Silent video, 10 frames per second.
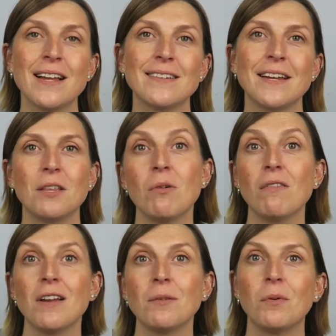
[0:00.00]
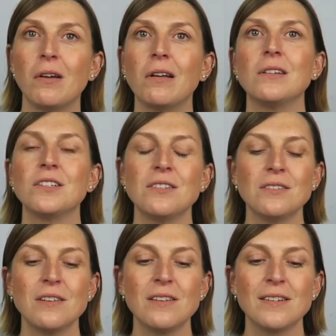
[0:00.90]
and I had to take them off and I had to put ugly
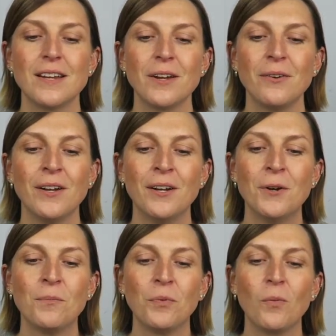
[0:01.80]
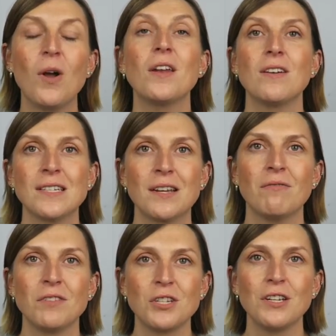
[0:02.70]
shoes on. So wear nice
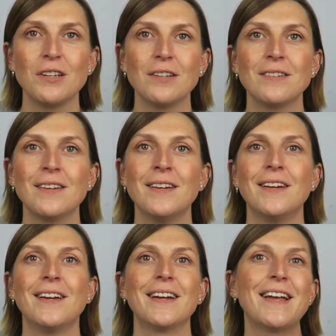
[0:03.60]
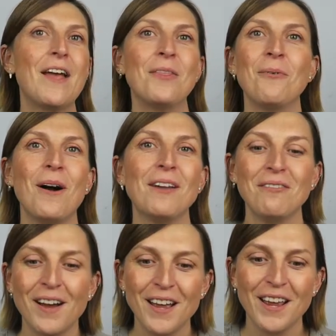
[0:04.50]
comfy shoes, get the
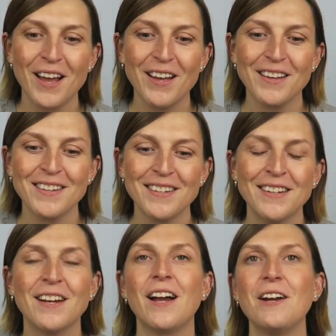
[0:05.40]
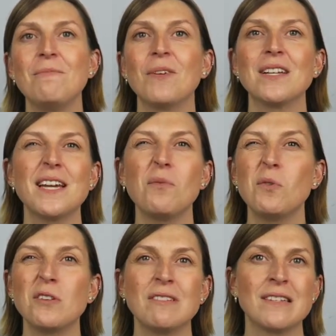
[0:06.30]
Wi-Fi code, and take
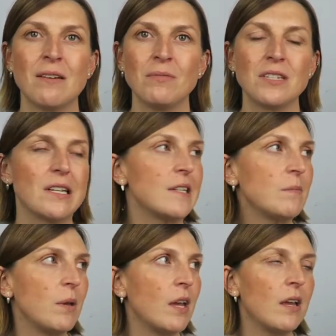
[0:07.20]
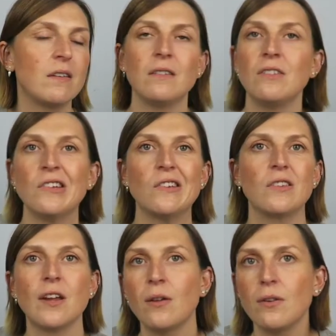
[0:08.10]
water and sandwiches, because you
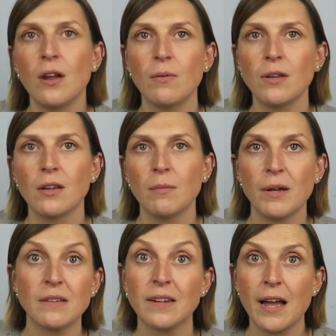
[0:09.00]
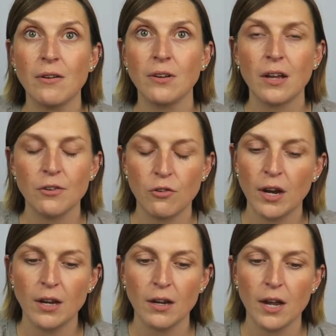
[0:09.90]
just don't know when you're going to be able to get out and get a
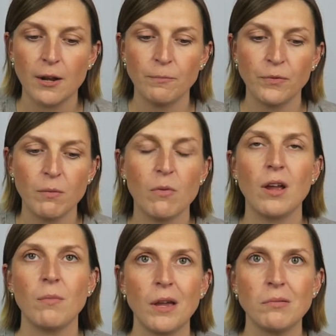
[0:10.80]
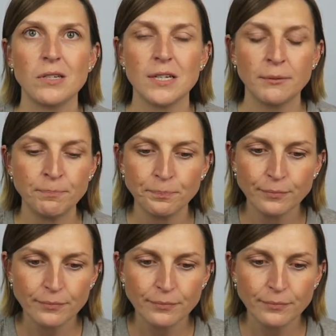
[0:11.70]
drink. You might be able to.